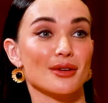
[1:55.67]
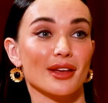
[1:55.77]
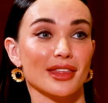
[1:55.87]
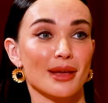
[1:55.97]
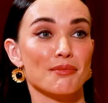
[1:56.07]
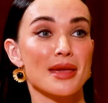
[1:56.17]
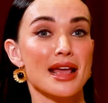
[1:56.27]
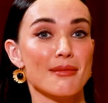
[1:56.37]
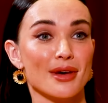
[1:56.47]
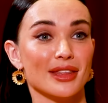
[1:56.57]
So I think
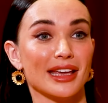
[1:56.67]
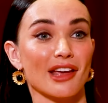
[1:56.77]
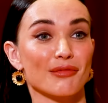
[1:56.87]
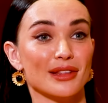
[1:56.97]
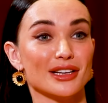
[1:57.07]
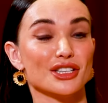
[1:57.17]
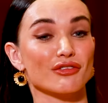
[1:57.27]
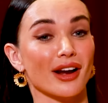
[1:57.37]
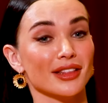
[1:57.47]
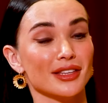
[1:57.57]
being a mother gave me that
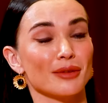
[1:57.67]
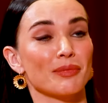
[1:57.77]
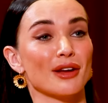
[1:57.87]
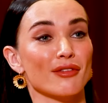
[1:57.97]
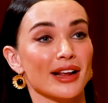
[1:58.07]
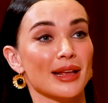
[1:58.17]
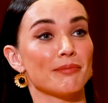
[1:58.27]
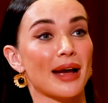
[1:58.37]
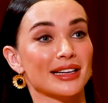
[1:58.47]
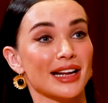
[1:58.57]
strength to be a
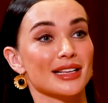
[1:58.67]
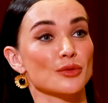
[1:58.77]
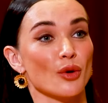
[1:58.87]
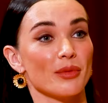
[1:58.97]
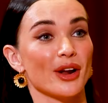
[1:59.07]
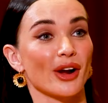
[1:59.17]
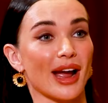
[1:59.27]
really badass woman on